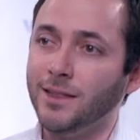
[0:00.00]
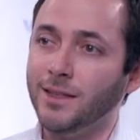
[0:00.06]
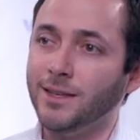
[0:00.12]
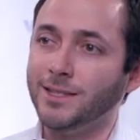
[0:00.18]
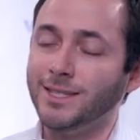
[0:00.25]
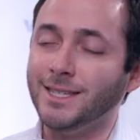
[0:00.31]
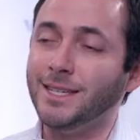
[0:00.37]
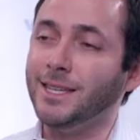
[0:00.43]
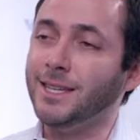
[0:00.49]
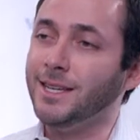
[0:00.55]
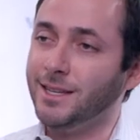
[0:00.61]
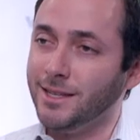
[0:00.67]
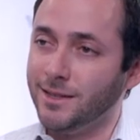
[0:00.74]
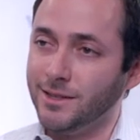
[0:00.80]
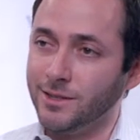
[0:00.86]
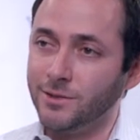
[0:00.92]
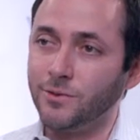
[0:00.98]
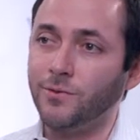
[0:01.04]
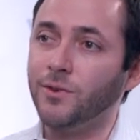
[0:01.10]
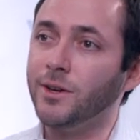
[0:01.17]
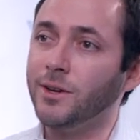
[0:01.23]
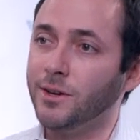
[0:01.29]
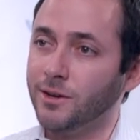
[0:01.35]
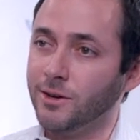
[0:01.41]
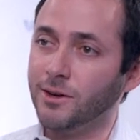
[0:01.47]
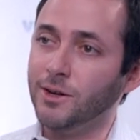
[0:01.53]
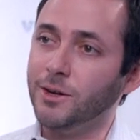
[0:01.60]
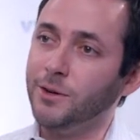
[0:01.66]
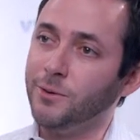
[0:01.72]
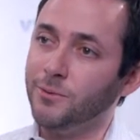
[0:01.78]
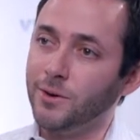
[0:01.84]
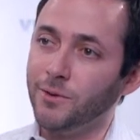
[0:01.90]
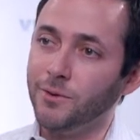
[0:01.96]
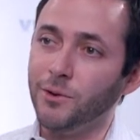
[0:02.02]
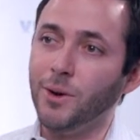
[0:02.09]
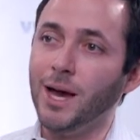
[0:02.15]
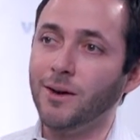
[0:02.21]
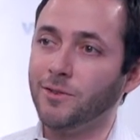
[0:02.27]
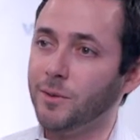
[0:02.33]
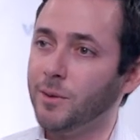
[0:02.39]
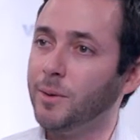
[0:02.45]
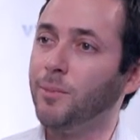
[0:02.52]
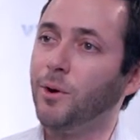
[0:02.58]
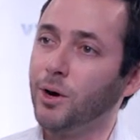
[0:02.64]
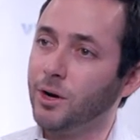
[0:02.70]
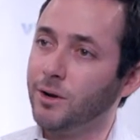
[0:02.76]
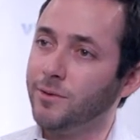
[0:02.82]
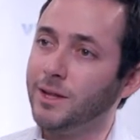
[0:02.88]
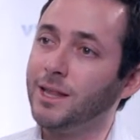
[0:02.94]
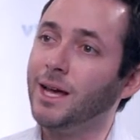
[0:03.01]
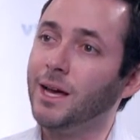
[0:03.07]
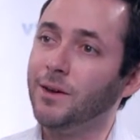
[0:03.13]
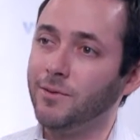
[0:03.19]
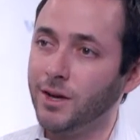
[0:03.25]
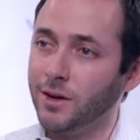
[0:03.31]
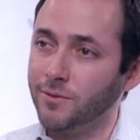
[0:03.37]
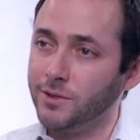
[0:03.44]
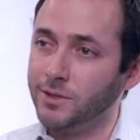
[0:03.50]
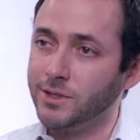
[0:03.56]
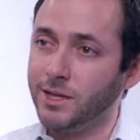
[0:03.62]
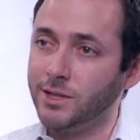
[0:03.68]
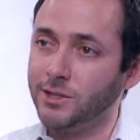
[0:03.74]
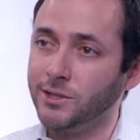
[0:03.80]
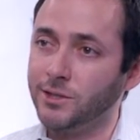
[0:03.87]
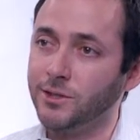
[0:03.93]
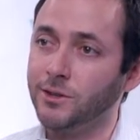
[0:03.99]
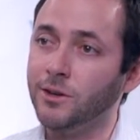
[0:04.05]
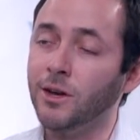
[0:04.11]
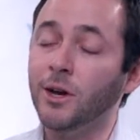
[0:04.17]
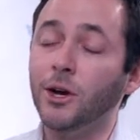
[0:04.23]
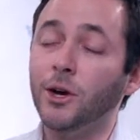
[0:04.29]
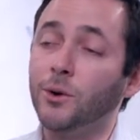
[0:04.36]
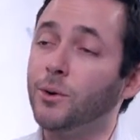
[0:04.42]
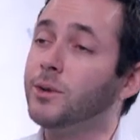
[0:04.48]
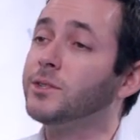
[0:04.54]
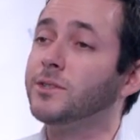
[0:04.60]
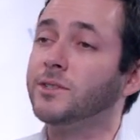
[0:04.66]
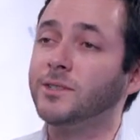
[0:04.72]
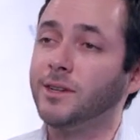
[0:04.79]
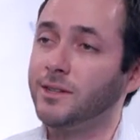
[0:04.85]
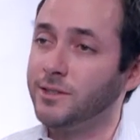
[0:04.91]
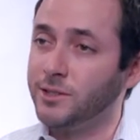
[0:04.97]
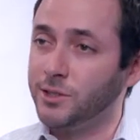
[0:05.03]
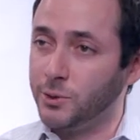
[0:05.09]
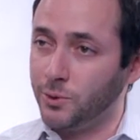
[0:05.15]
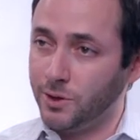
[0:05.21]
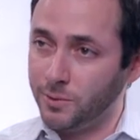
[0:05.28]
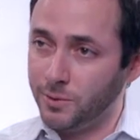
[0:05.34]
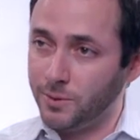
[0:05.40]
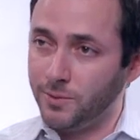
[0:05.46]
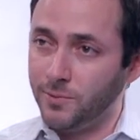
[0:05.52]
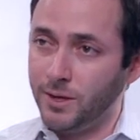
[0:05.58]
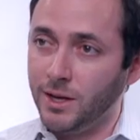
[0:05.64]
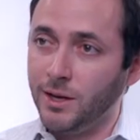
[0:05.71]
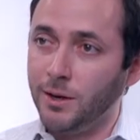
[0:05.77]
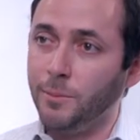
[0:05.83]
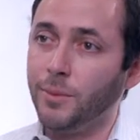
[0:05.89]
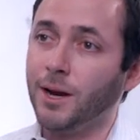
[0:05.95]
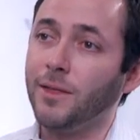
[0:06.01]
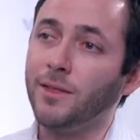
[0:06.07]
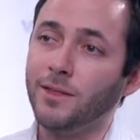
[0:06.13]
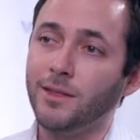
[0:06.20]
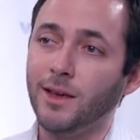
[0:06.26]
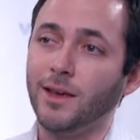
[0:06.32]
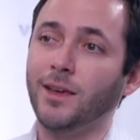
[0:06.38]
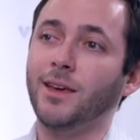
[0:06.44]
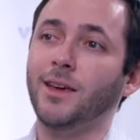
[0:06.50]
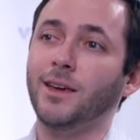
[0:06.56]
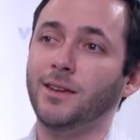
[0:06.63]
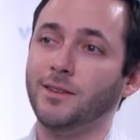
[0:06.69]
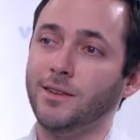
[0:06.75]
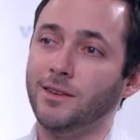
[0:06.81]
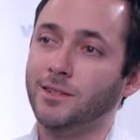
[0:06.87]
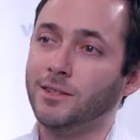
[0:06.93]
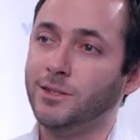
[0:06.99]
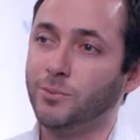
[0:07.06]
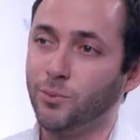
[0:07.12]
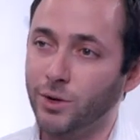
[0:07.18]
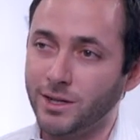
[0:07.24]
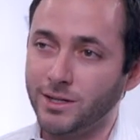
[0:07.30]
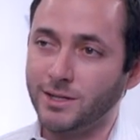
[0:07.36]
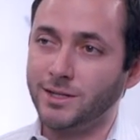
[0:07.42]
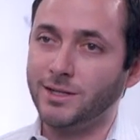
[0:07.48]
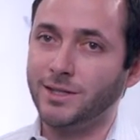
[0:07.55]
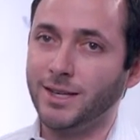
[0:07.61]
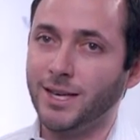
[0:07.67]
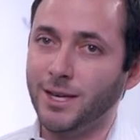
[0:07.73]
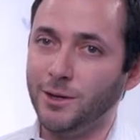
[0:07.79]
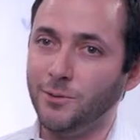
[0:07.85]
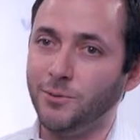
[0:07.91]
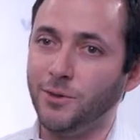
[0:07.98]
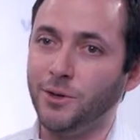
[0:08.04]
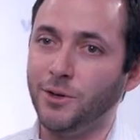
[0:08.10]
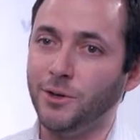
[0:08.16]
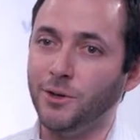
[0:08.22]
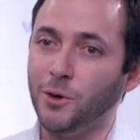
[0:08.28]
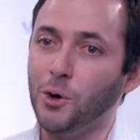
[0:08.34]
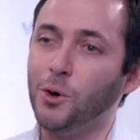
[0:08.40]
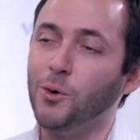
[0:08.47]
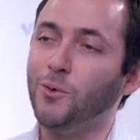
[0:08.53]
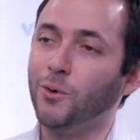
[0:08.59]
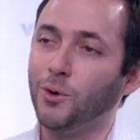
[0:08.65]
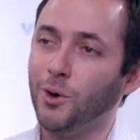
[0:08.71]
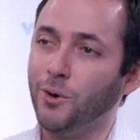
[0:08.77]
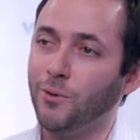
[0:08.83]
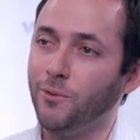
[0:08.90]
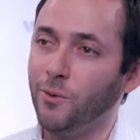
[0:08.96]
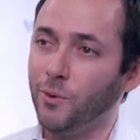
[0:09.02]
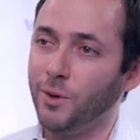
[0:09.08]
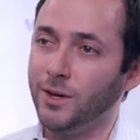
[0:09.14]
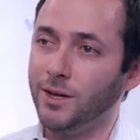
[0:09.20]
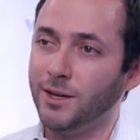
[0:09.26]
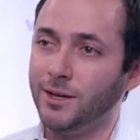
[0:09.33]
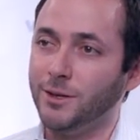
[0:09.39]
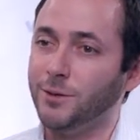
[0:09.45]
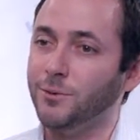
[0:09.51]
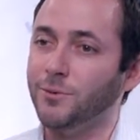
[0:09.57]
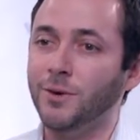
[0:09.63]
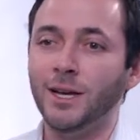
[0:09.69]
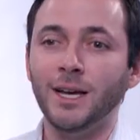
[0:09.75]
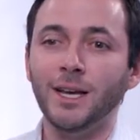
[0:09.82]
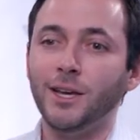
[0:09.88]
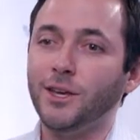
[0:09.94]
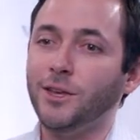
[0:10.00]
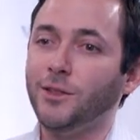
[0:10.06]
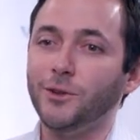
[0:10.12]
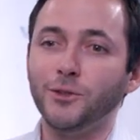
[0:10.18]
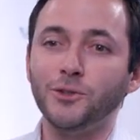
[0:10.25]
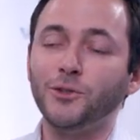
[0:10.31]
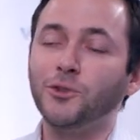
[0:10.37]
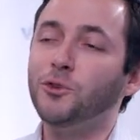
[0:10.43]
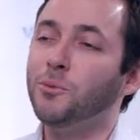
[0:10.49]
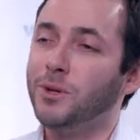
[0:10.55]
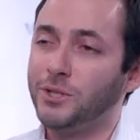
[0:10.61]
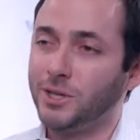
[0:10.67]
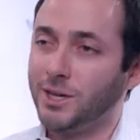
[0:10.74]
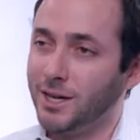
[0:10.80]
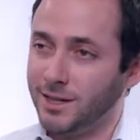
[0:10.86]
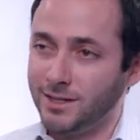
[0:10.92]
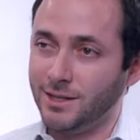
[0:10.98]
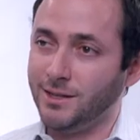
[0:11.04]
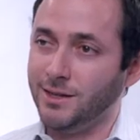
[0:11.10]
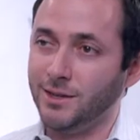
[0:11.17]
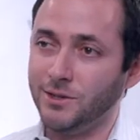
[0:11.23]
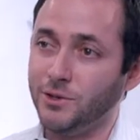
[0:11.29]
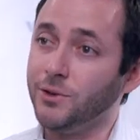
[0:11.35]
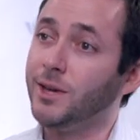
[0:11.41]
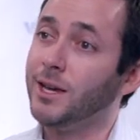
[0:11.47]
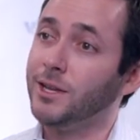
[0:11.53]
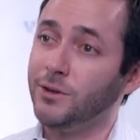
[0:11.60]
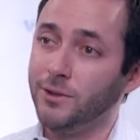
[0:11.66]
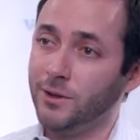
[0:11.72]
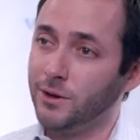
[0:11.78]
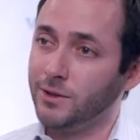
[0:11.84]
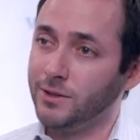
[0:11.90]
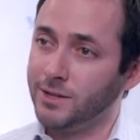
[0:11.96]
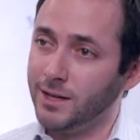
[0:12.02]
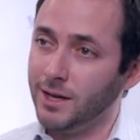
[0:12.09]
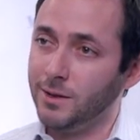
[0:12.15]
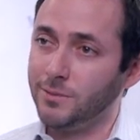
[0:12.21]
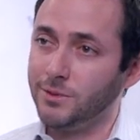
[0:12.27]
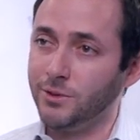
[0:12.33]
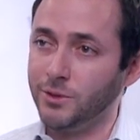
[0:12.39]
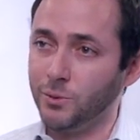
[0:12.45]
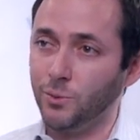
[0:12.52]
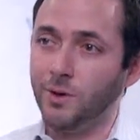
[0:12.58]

this need, this fear of, of you have to be a part of a live conversation or else it's not as enjoyable. But I think that can't express kind of the, the overall void of there's too much content there, so you can't do that all the time. So there's